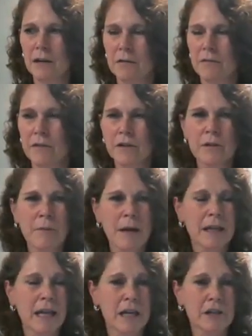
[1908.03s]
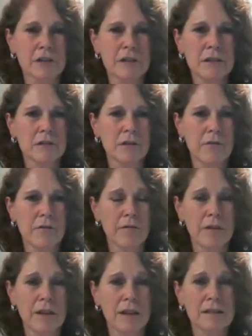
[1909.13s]
Review your medications. So if you're
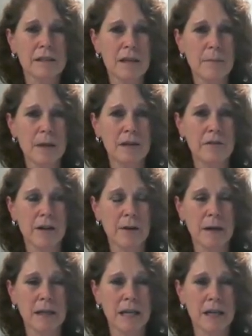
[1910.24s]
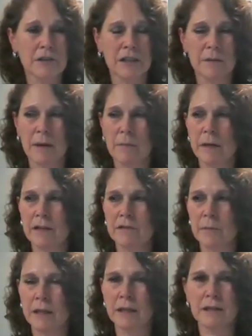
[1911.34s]
feeling sleepy and you've got medication that might be
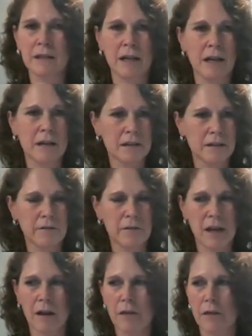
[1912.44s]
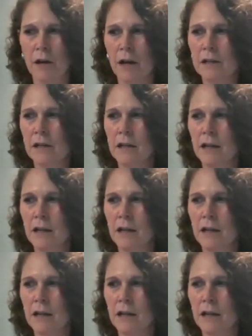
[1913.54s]
contributing to that, give that a thought.